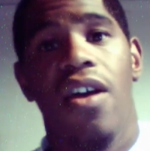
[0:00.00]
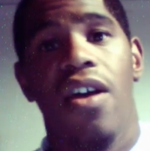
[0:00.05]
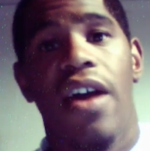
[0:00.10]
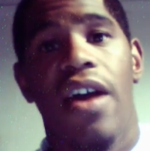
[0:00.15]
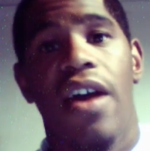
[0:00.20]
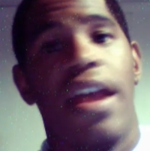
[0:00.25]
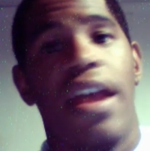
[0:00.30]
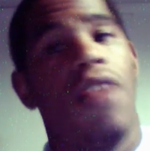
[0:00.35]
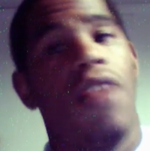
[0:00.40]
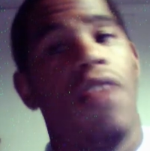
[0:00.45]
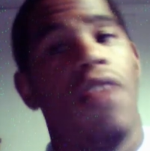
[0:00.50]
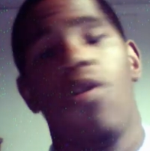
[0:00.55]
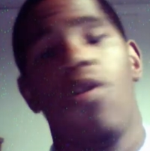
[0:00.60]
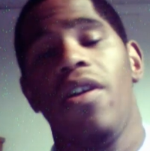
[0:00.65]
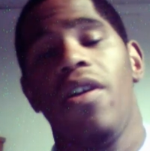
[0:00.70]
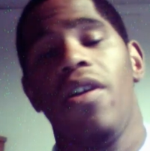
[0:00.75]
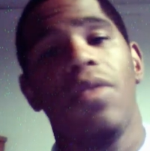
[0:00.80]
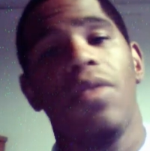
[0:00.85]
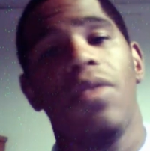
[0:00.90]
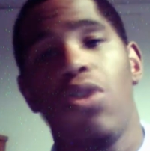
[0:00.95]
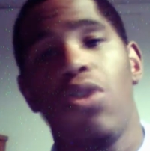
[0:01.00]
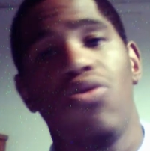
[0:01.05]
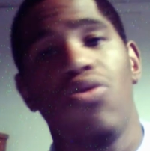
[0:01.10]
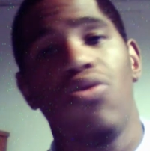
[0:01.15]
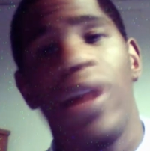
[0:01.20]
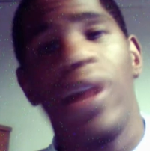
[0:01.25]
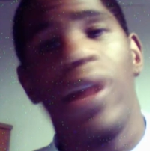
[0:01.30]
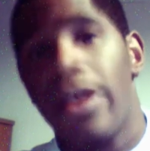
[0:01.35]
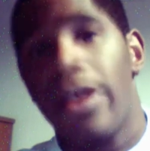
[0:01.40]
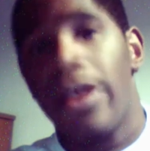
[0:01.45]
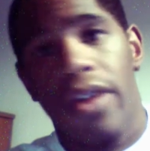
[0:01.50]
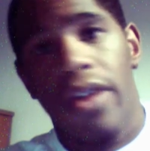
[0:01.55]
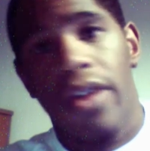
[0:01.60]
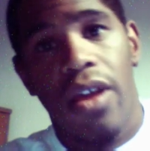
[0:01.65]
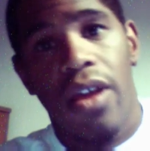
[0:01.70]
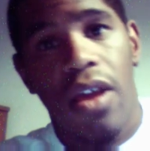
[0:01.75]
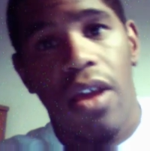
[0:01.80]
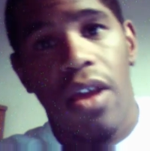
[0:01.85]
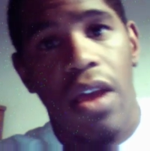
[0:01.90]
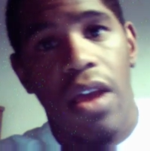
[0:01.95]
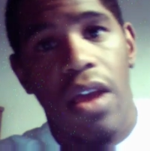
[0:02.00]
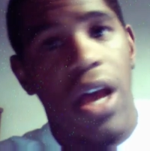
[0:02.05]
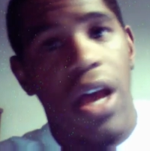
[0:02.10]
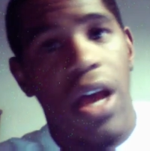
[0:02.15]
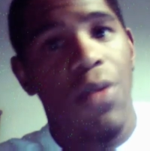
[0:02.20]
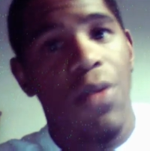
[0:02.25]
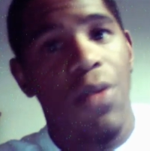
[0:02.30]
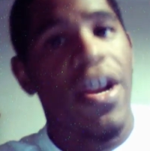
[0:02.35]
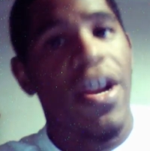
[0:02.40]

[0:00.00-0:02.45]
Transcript: and I don't want him to go through that. I will